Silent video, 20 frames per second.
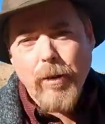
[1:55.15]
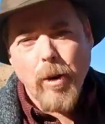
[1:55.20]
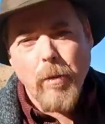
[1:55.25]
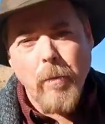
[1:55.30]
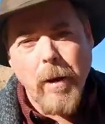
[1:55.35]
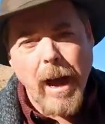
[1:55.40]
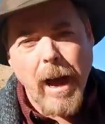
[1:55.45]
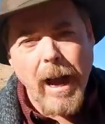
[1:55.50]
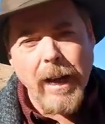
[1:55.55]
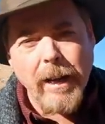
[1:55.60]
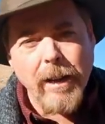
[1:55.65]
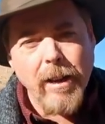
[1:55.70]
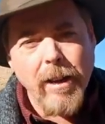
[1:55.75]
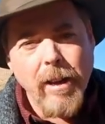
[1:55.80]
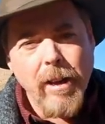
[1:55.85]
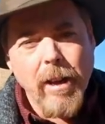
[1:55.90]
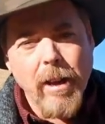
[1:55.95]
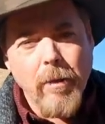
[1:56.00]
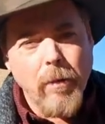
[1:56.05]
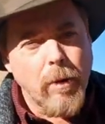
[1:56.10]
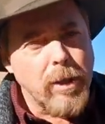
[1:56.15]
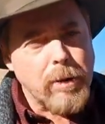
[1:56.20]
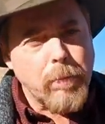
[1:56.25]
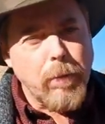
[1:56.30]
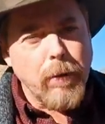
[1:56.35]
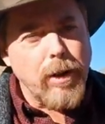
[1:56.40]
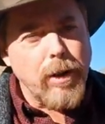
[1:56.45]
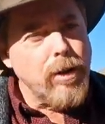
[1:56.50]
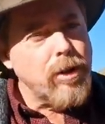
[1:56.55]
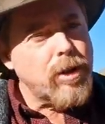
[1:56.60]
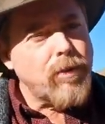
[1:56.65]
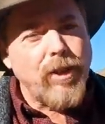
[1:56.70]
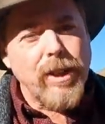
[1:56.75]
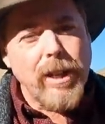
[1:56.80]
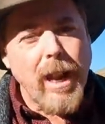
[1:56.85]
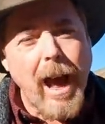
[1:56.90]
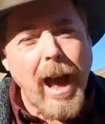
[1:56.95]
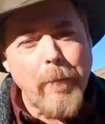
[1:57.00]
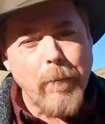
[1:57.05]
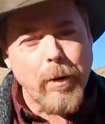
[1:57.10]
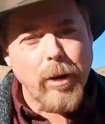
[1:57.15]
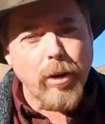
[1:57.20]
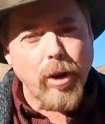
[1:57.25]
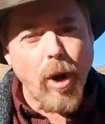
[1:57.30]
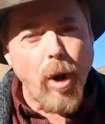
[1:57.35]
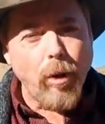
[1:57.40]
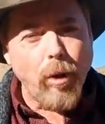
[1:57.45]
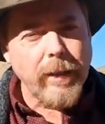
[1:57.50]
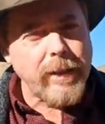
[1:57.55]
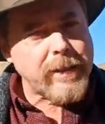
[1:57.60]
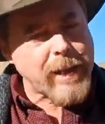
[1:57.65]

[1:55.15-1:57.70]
Mine, which produced phenomenal gold.